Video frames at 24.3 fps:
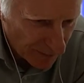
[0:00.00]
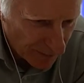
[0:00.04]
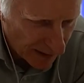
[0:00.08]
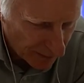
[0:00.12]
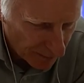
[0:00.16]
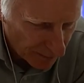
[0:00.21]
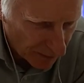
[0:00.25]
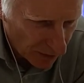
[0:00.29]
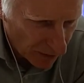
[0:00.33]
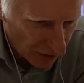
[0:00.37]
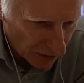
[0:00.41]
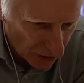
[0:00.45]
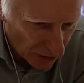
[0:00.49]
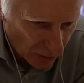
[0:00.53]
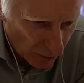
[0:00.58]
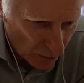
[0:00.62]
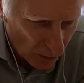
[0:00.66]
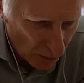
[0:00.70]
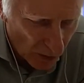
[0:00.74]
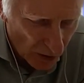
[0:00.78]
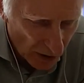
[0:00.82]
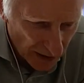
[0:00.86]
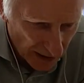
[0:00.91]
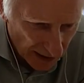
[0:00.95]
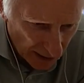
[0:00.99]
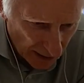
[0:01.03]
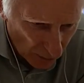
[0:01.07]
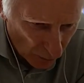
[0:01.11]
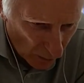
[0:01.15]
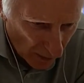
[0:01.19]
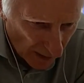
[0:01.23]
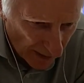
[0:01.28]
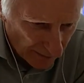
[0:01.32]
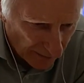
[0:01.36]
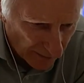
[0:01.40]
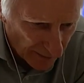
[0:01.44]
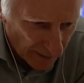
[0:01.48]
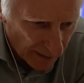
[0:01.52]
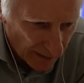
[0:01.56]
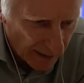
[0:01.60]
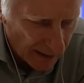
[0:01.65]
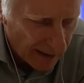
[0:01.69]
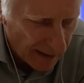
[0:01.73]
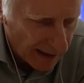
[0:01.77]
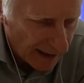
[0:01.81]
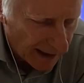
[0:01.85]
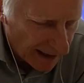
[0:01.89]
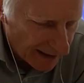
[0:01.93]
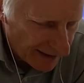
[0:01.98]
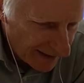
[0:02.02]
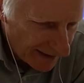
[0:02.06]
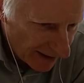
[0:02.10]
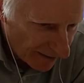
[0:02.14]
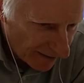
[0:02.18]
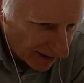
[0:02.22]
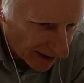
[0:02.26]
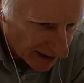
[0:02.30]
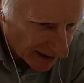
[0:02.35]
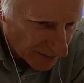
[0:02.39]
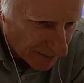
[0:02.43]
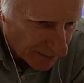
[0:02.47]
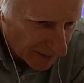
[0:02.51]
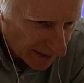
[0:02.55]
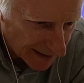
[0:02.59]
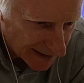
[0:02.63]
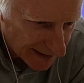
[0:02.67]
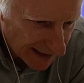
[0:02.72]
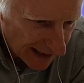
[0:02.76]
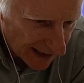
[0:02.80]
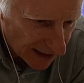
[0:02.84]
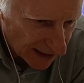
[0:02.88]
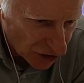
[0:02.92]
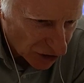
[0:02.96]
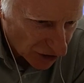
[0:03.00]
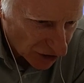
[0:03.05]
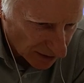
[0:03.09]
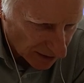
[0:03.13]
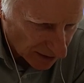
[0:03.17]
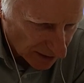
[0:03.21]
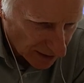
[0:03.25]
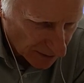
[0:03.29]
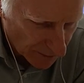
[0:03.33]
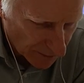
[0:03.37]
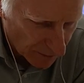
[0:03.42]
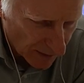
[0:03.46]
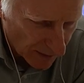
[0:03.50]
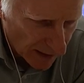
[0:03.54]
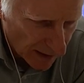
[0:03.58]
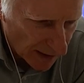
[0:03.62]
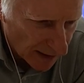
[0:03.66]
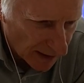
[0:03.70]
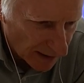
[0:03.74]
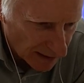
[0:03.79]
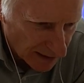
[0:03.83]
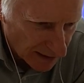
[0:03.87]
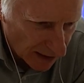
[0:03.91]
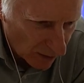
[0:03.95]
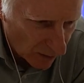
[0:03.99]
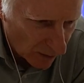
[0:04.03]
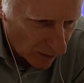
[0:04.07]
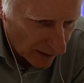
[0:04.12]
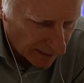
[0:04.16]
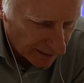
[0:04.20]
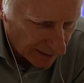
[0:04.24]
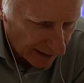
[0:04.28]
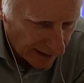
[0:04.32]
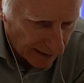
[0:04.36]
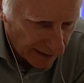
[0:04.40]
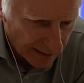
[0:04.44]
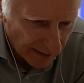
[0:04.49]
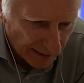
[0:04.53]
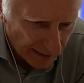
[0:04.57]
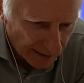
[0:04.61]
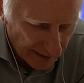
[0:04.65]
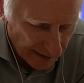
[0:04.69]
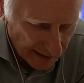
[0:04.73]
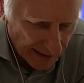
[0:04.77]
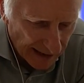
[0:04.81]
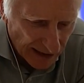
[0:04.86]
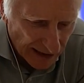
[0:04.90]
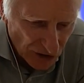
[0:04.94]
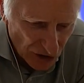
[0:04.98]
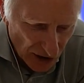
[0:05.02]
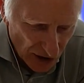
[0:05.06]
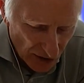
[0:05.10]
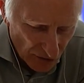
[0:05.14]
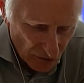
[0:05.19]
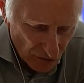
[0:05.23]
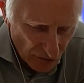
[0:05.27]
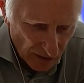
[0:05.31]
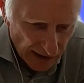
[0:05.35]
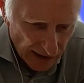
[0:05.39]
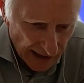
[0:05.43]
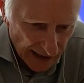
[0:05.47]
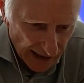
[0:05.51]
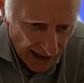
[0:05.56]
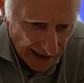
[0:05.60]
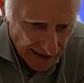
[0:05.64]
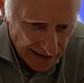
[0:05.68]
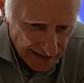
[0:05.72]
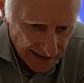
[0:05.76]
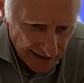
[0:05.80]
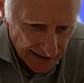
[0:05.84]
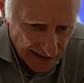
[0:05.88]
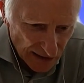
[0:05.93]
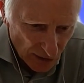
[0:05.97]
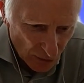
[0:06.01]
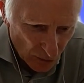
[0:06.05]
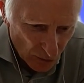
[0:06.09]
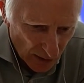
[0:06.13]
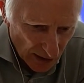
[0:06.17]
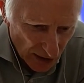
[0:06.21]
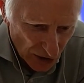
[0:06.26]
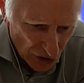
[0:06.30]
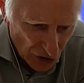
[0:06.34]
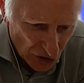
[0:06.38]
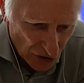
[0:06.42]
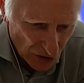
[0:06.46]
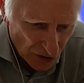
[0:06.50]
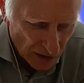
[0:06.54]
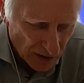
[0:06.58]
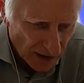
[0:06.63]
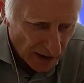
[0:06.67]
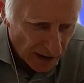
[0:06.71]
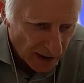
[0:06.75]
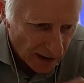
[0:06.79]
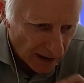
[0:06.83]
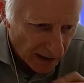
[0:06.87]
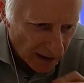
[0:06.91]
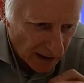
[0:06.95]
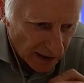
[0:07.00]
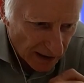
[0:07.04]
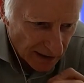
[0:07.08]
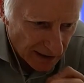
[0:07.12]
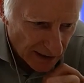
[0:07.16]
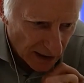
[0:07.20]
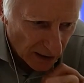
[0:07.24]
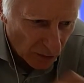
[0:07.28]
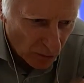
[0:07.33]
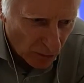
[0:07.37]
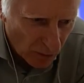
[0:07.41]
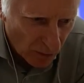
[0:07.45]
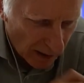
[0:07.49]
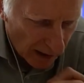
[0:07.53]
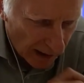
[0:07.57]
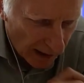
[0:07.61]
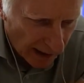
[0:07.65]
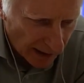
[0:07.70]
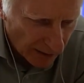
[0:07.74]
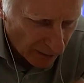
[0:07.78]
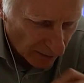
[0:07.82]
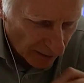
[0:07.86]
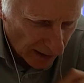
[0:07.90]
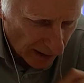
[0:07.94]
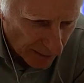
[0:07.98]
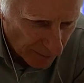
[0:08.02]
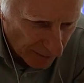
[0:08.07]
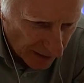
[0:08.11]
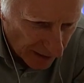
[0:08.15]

people that you're working with and their expectations so i think i think that generally answers the question so I don't like